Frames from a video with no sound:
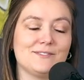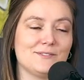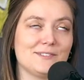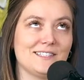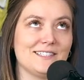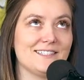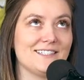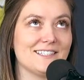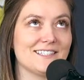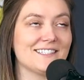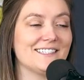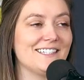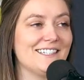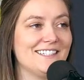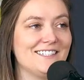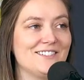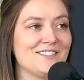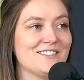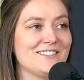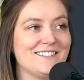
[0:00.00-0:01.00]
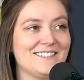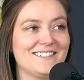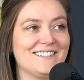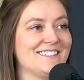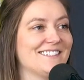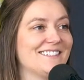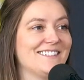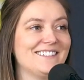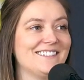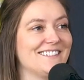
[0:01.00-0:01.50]
realistically. Just
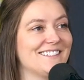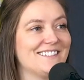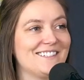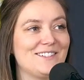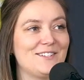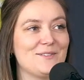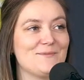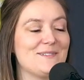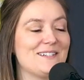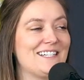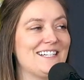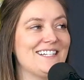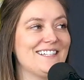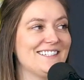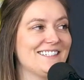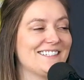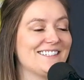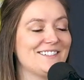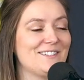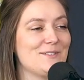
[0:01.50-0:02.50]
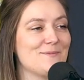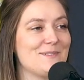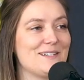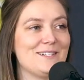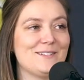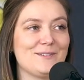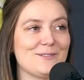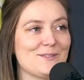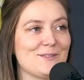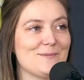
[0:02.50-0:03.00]
too many
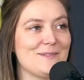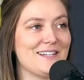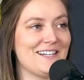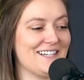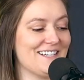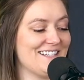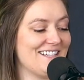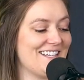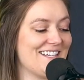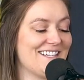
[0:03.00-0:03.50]
social media things.